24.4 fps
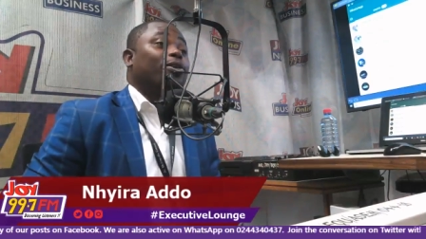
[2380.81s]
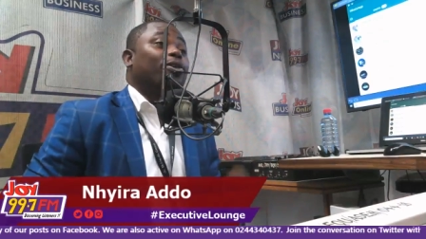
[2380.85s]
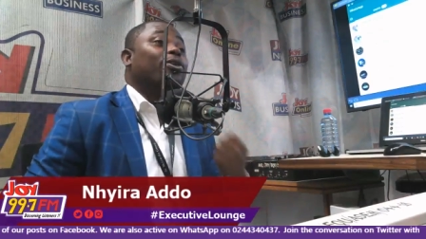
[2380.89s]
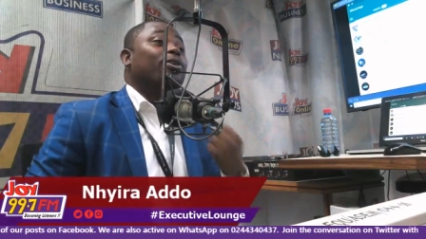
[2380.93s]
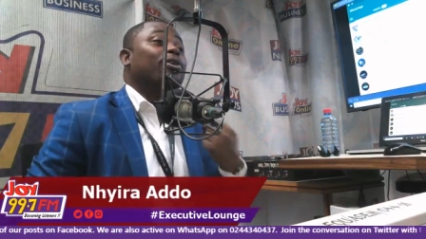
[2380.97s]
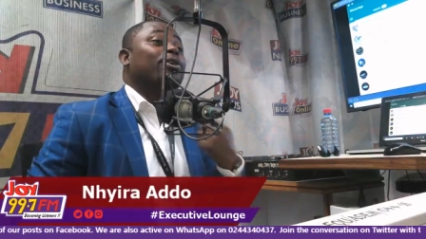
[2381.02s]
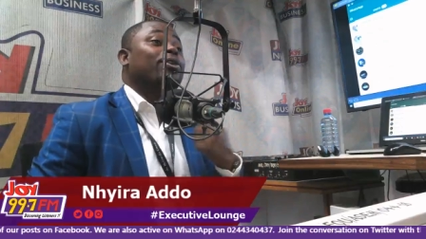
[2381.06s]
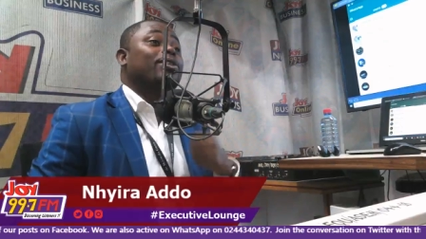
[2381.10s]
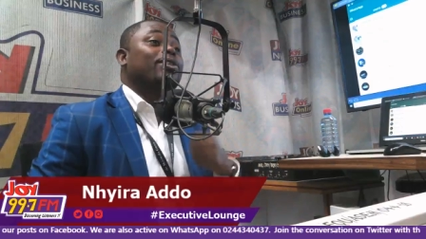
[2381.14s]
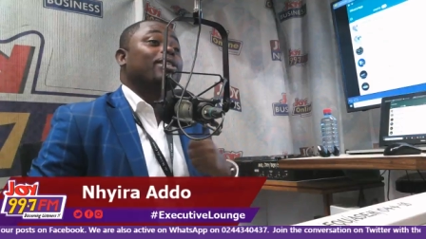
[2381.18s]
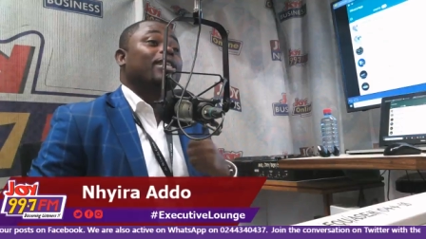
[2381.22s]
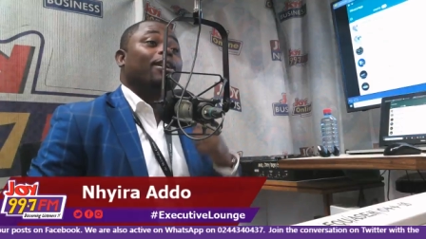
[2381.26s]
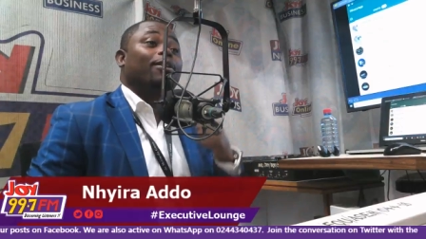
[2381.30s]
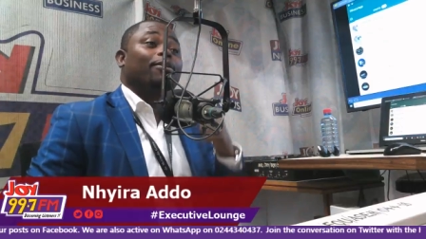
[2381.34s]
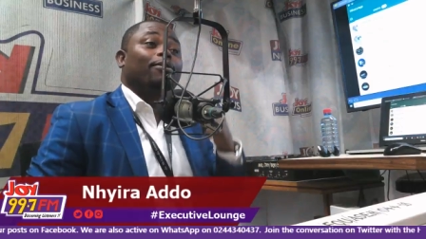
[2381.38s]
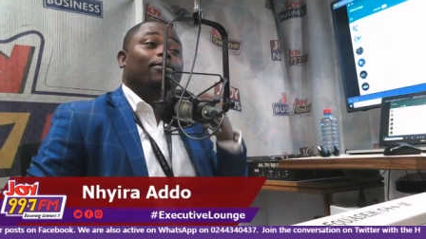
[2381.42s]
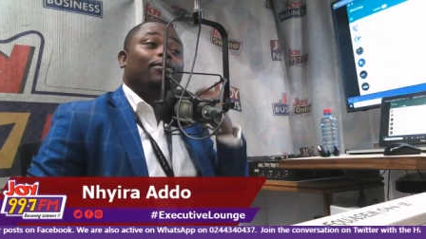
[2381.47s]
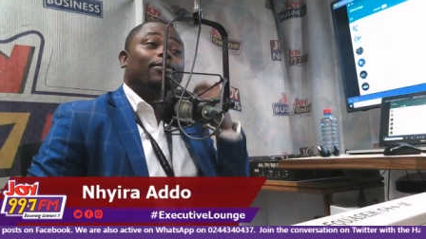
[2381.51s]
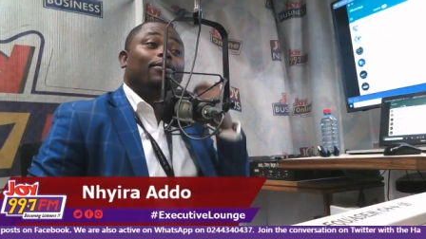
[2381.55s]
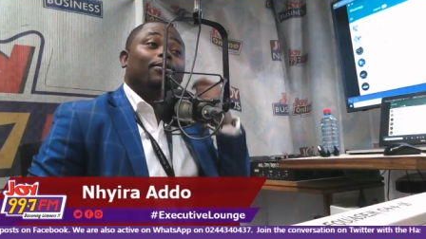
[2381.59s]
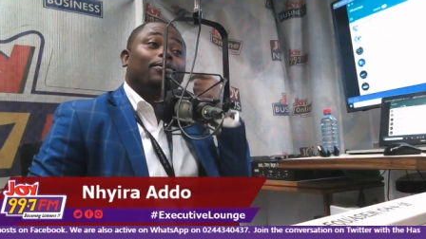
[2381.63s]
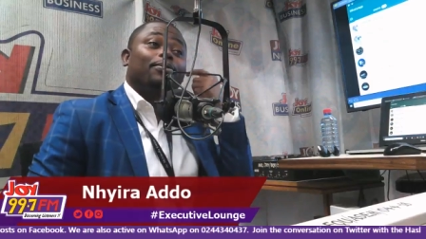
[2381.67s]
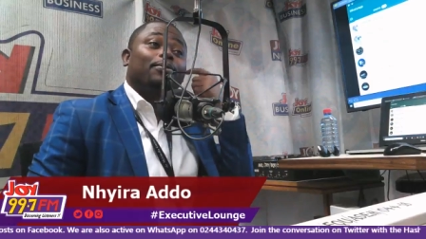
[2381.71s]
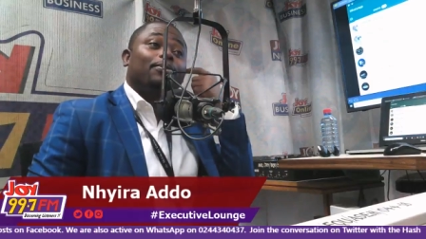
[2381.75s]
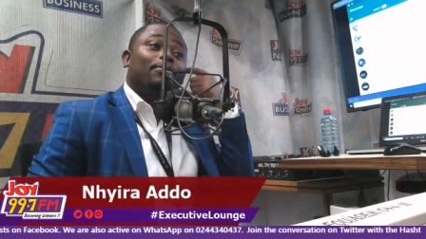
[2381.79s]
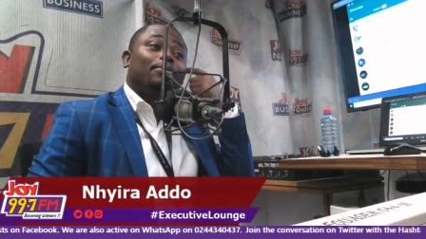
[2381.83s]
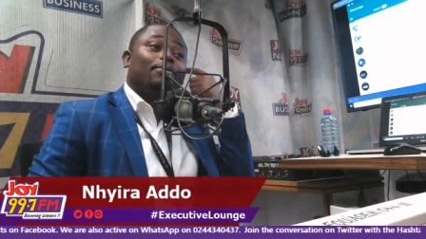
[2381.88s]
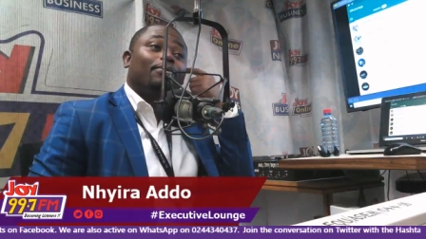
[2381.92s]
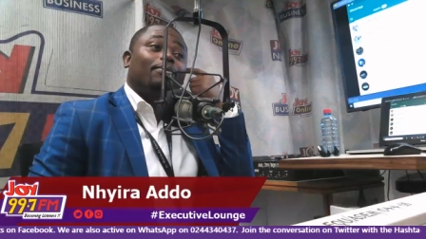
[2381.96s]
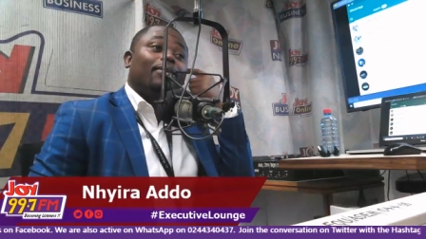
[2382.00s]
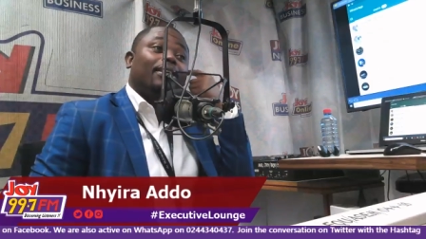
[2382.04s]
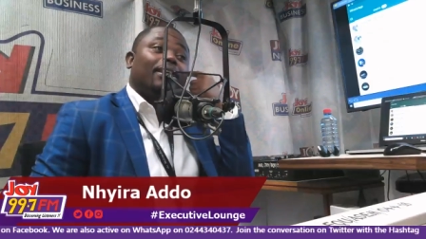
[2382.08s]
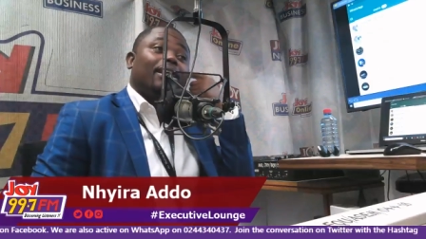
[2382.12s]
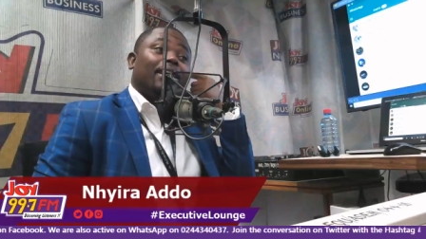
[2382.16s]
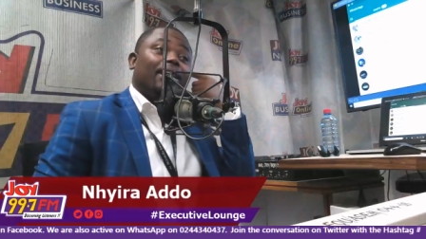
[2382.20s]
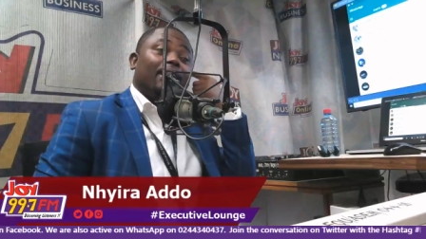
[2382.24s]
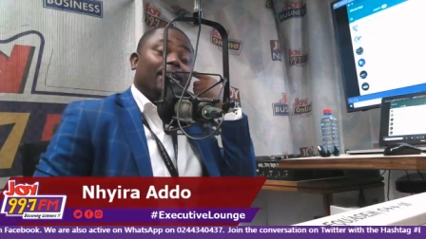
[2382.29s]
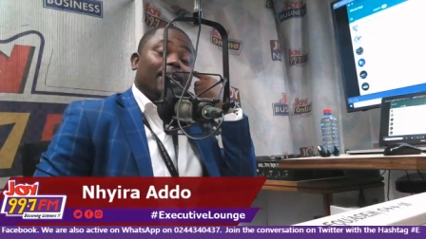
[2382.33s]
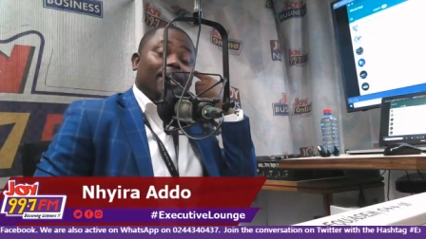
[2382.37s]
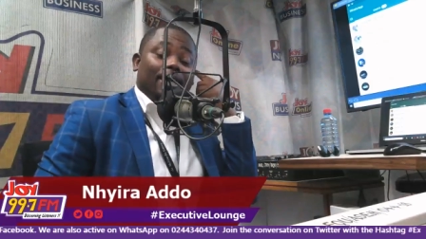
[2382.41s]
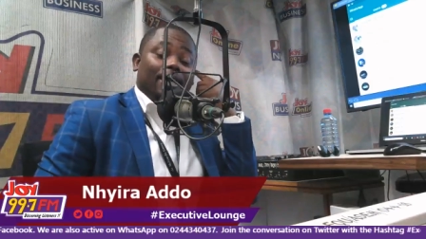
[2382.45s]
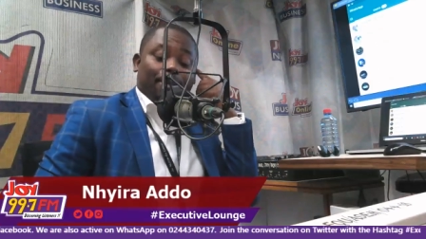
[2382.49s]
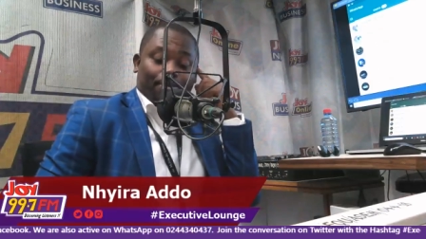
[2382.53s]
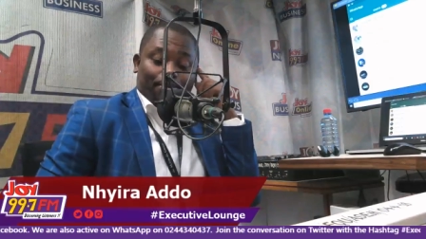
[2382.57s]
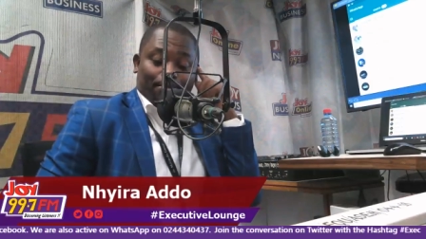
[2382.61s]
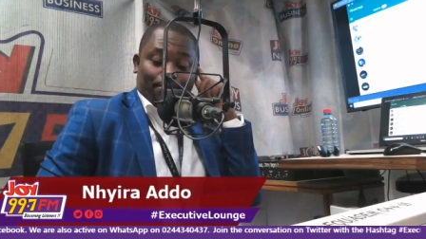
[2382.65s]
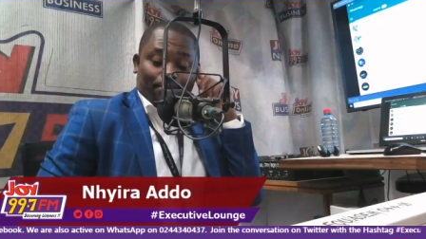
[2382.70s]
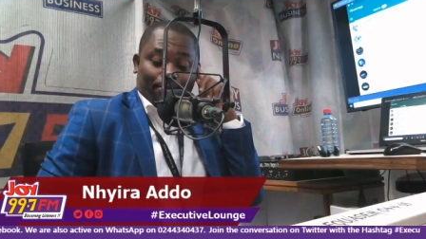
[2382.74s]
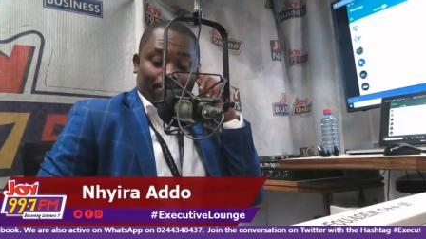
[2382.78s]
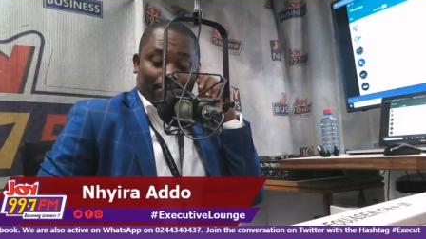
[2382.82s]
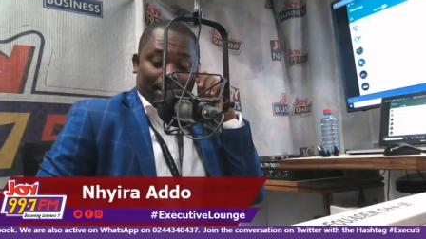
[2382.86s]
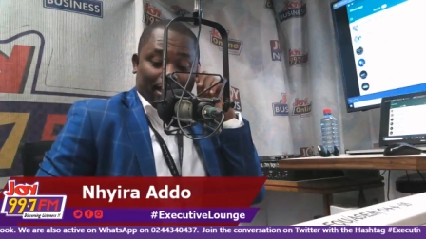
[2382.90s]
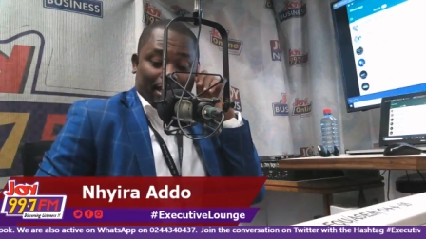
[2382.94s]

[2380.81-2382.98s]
know yourself. Um,